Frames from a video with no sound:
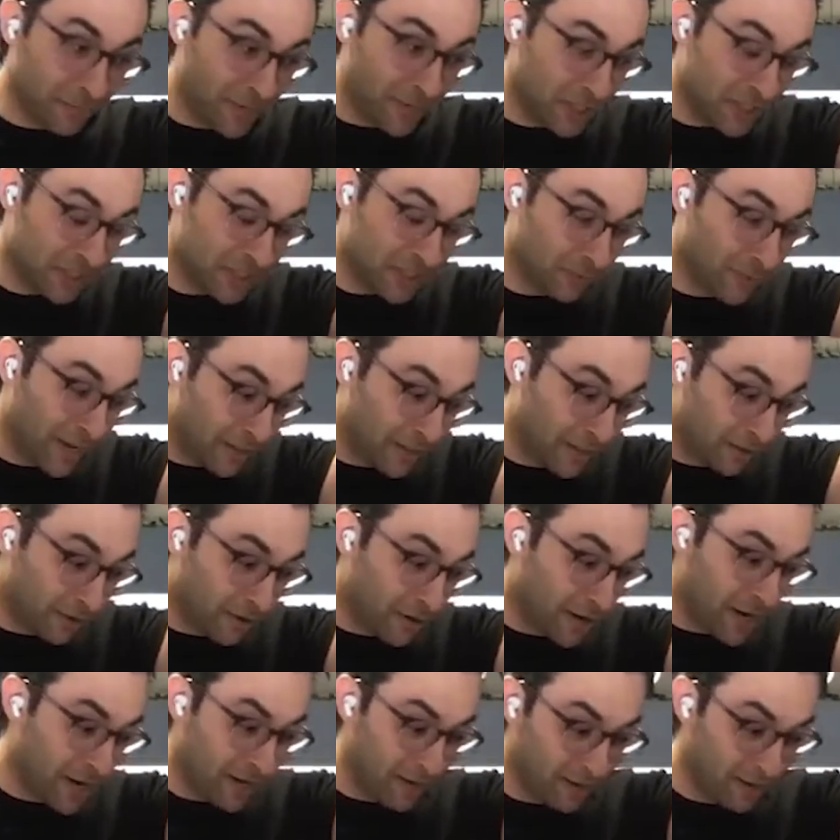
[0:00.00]
much the way that
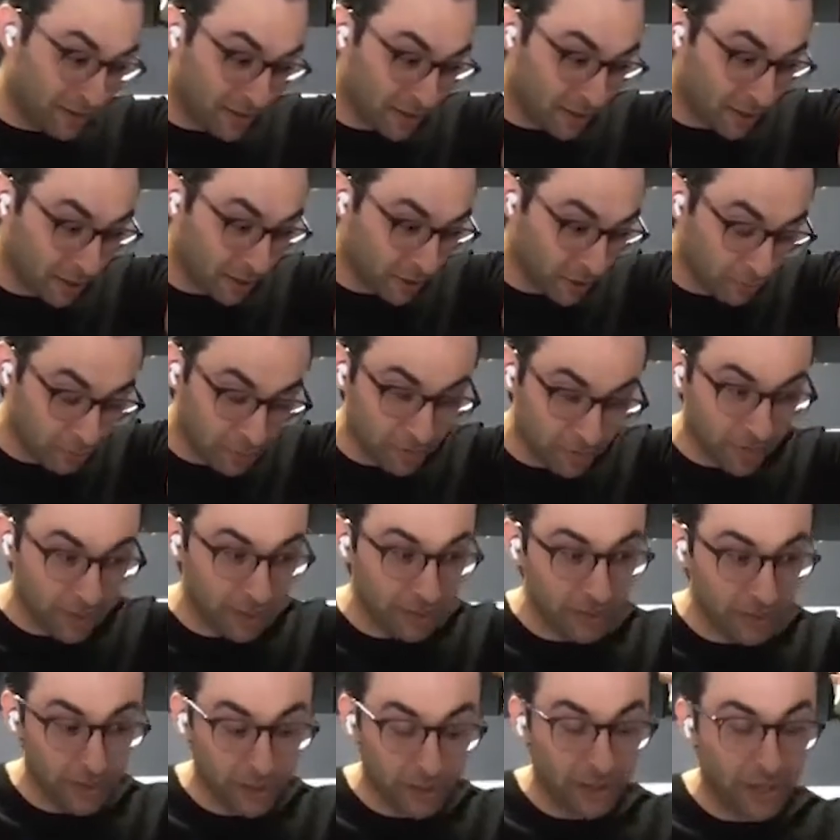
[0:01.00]
I operate.
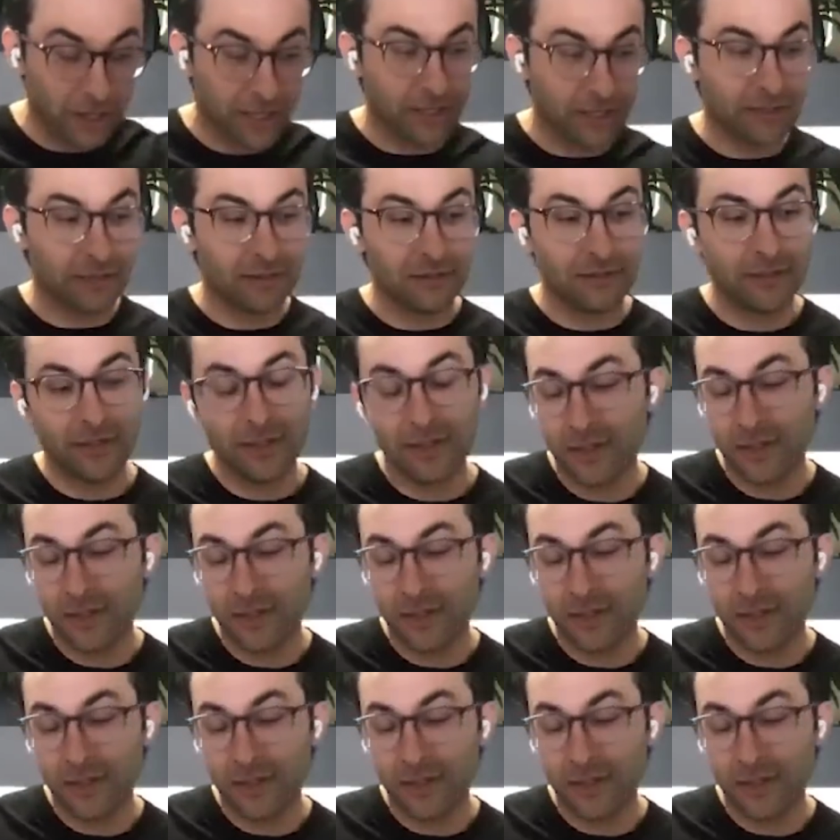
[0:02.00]
I can,